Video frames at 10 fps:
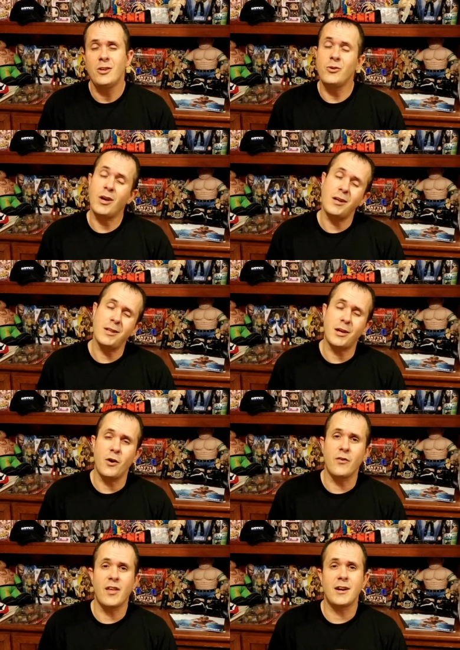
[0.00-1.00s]
You can click
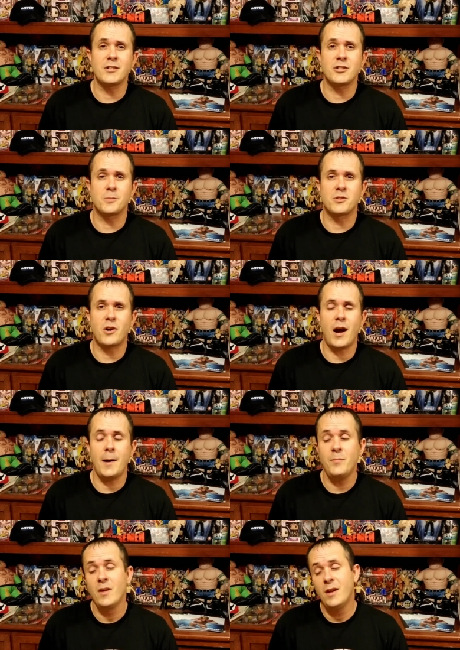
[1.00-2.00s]
over there to
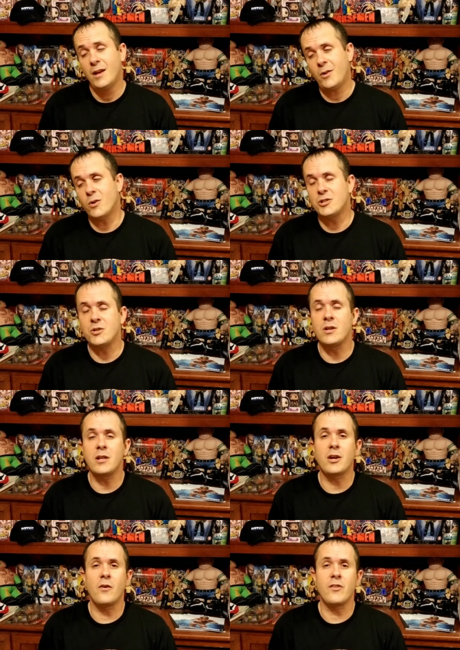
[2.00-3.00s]
subscribe. And of course, you can
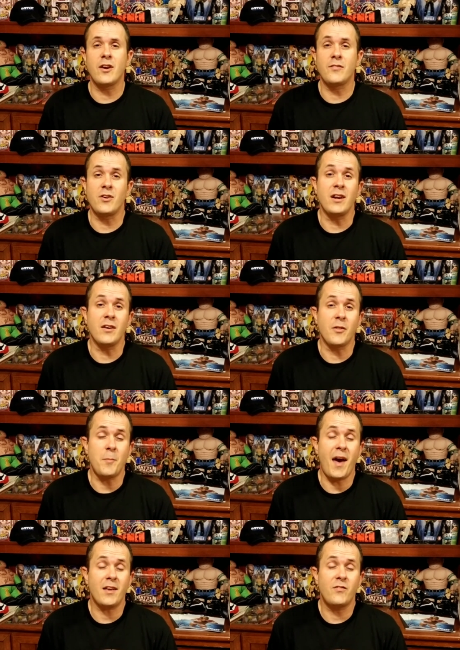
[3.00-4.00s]
click over there for any of the
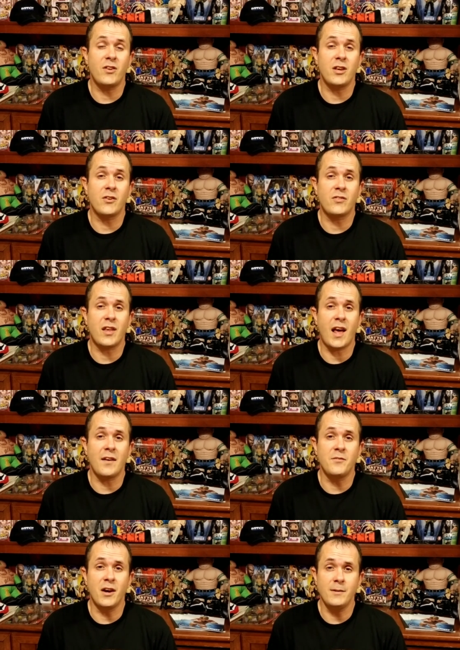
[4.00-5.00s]
past videos that
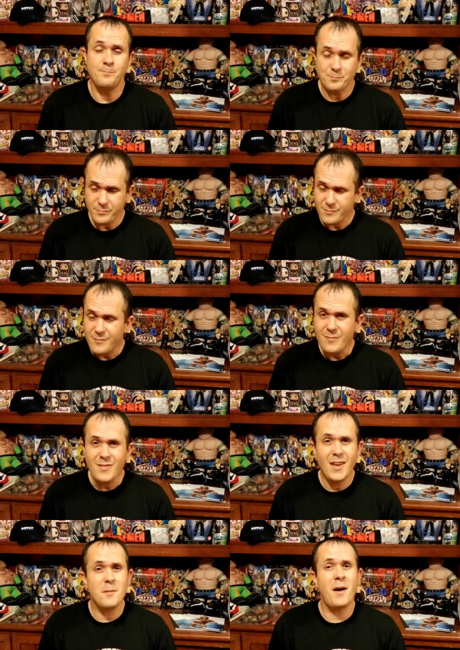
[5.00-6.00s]
I've done.
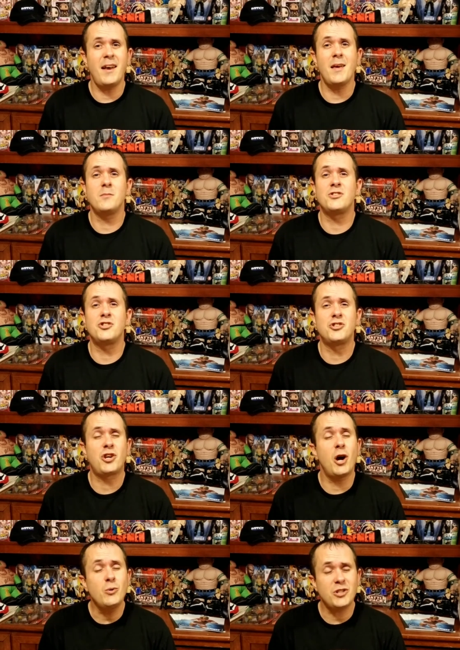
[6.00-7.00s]
And my name is
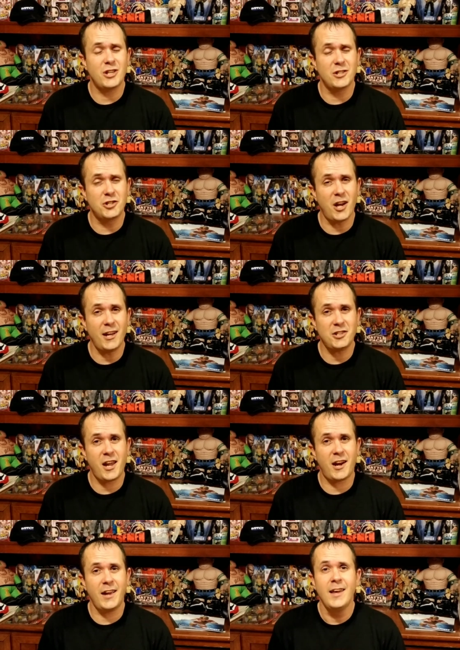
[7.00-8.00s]
Coach Josh
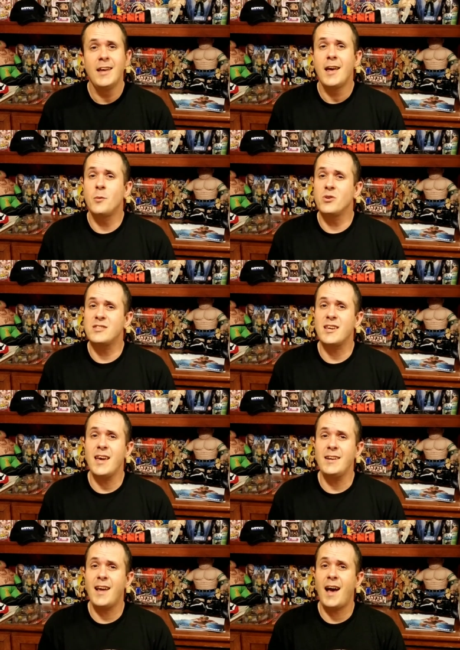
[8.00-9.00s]
Gerry. And once
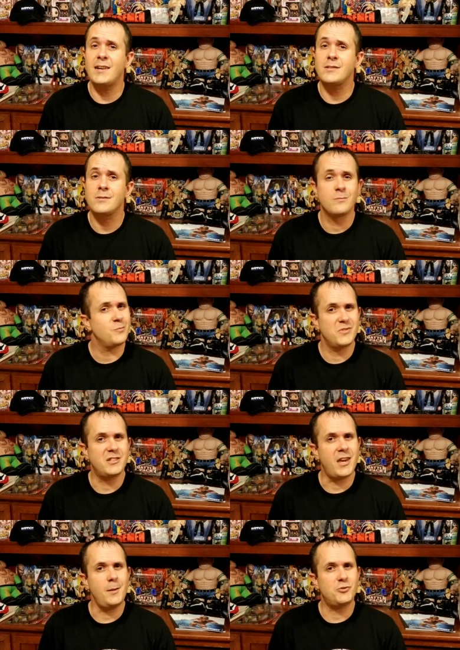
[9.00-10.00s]
again, guys,
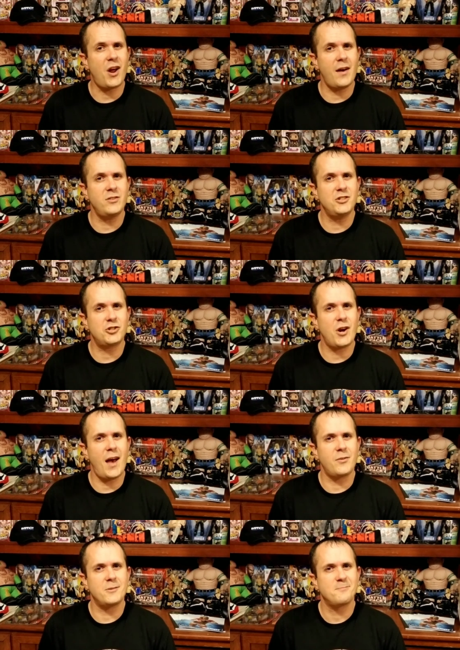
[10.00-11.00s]
let's keep driving and
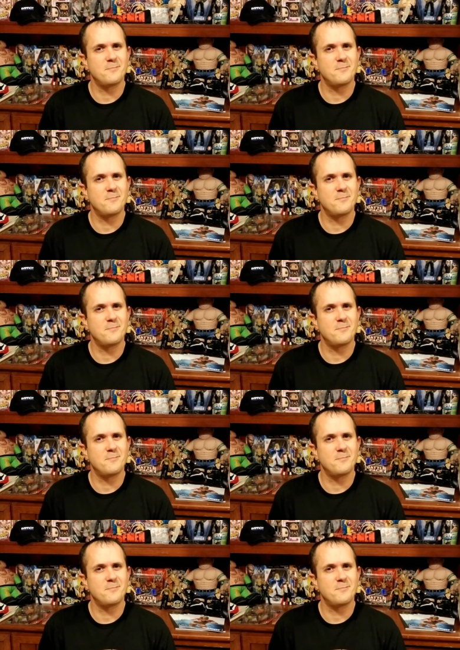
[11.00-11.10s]
striving.